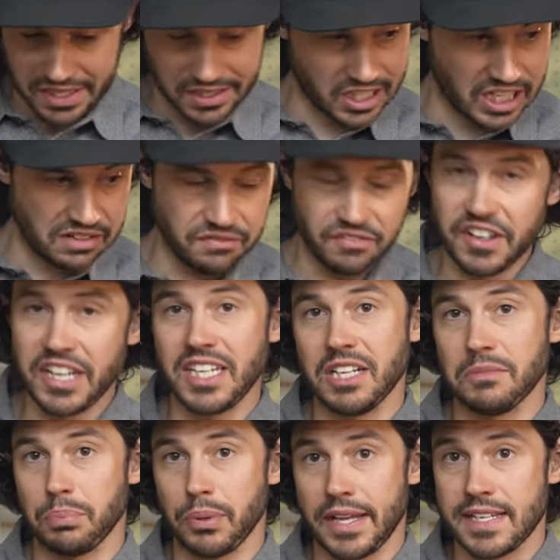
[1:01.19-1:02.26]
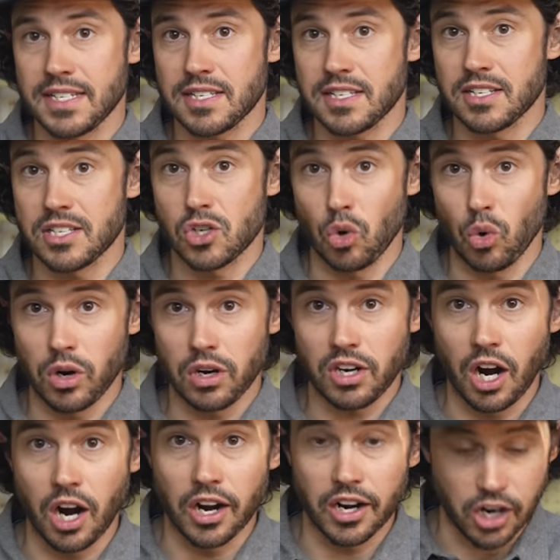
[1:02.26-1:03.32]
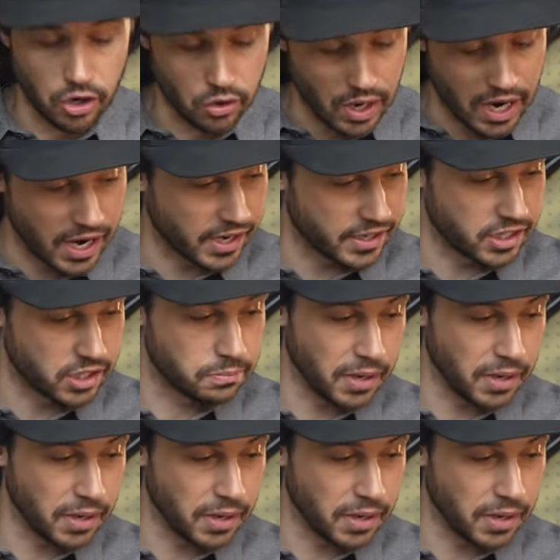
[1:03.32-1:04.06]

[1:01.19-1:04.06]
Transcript: and convenient place to store cargo on your